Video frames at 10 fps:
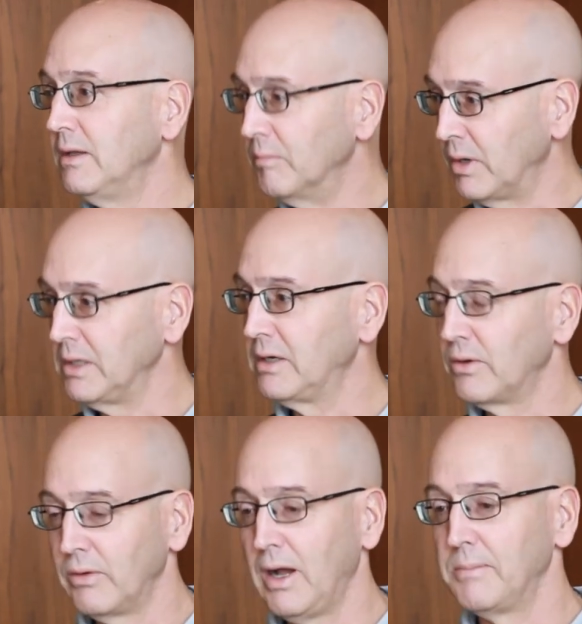Money
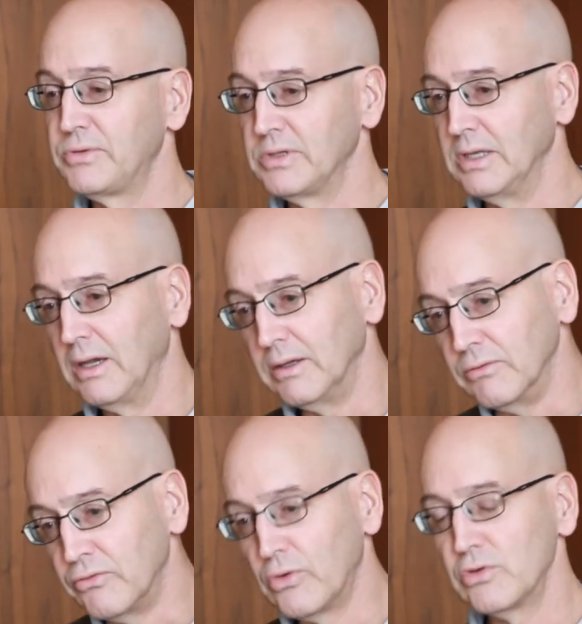corrupts, and
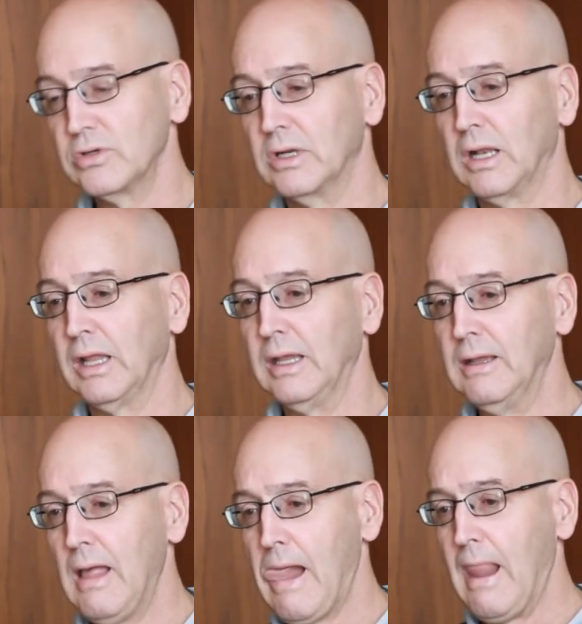
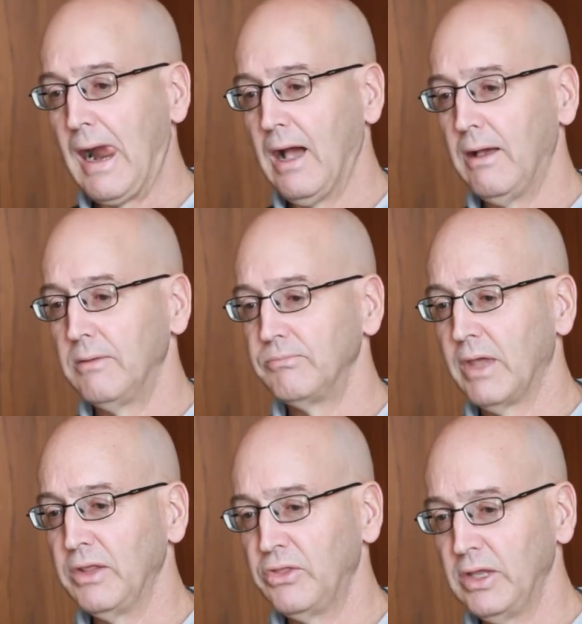unfortunately,
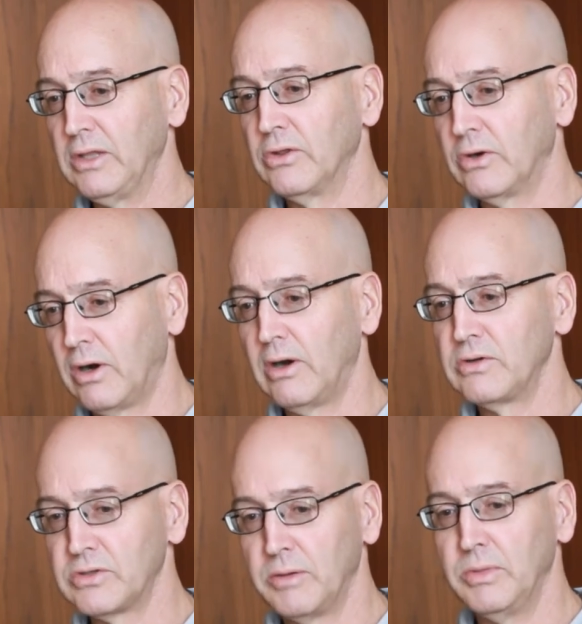I think there are
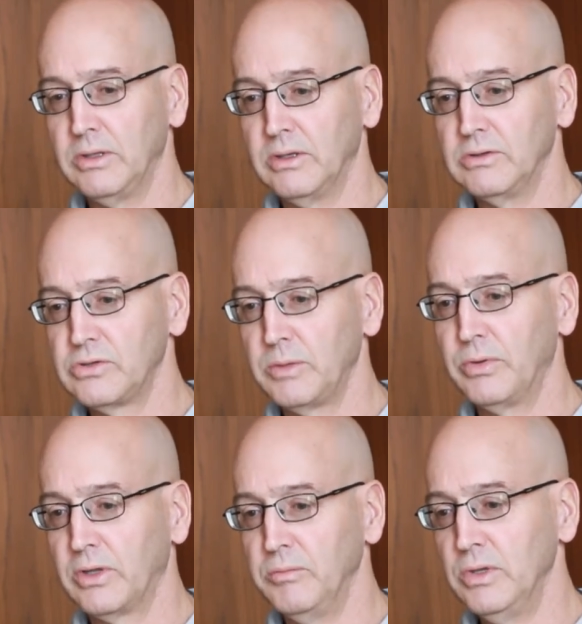some in the
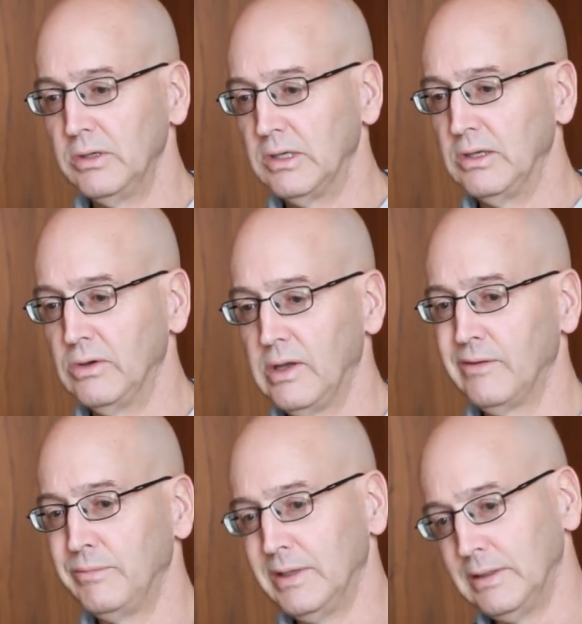Sherpa community who
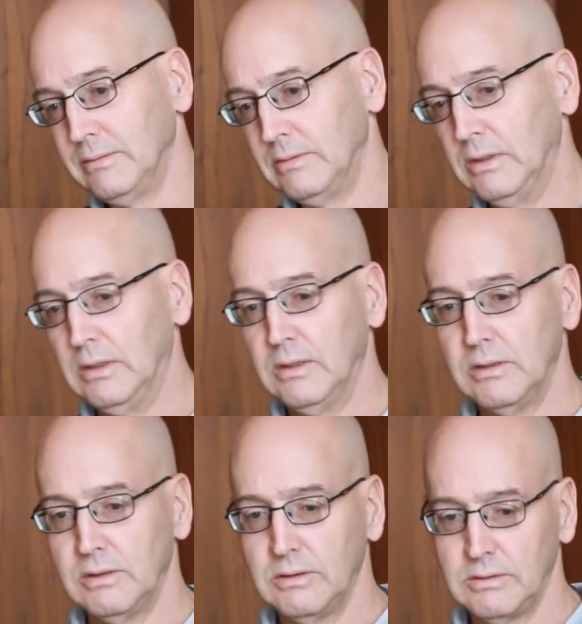have been
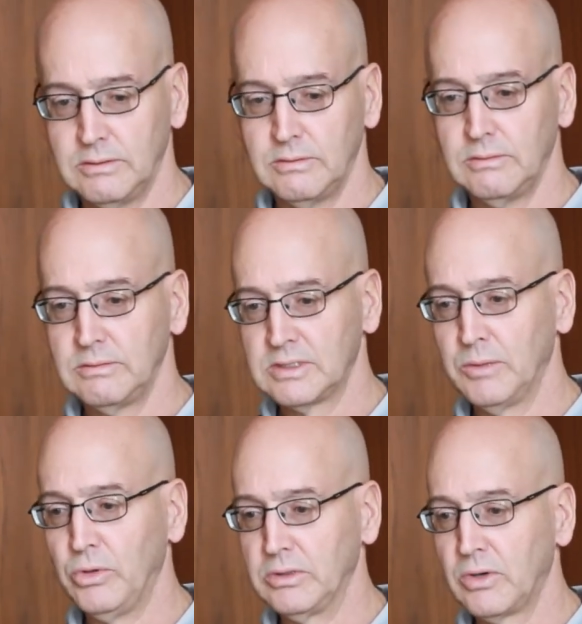
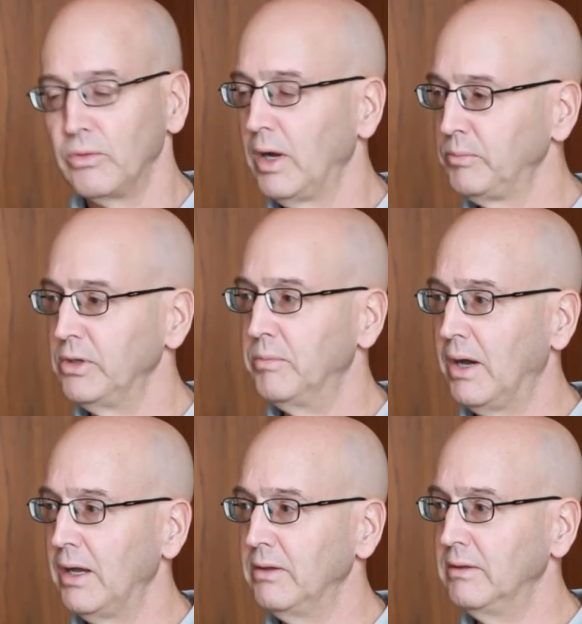somewhat corrupted
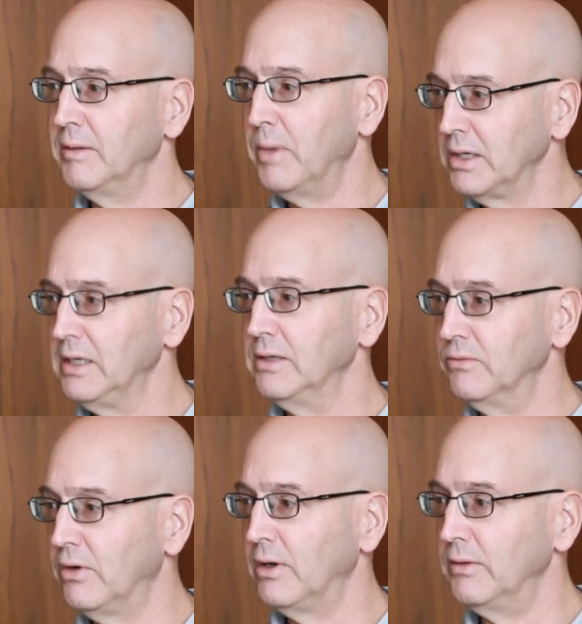by the money
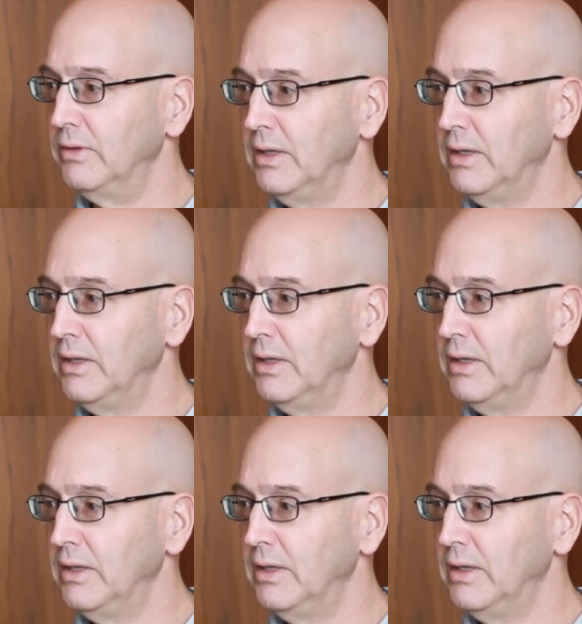involved.